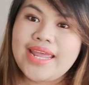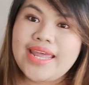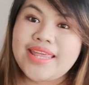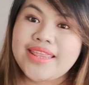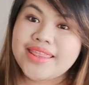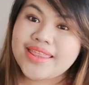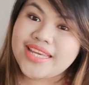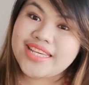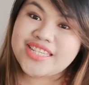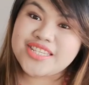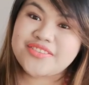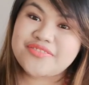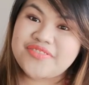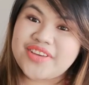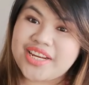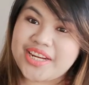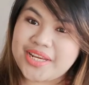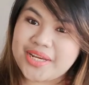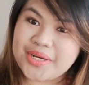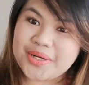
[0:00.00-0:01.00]
In this
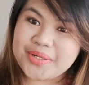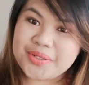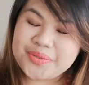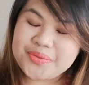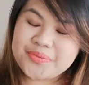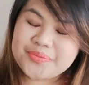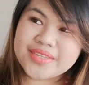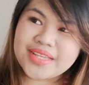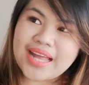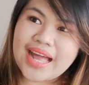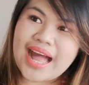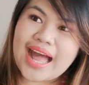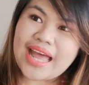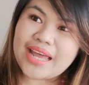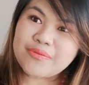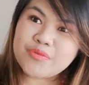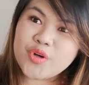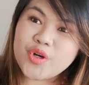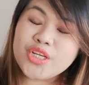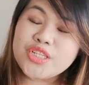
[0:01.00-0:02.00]
video,
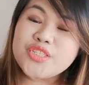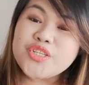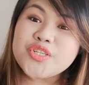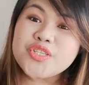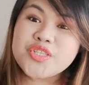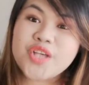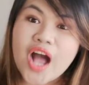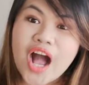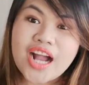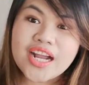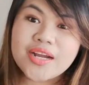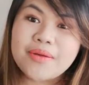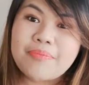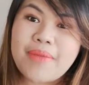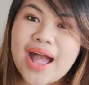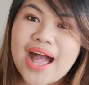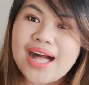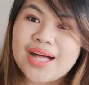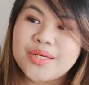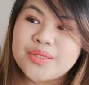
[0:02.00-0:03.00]
I'm going to talk
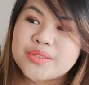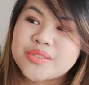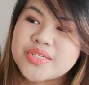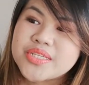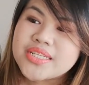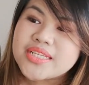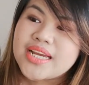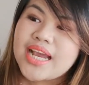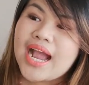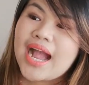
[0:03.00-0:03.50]
about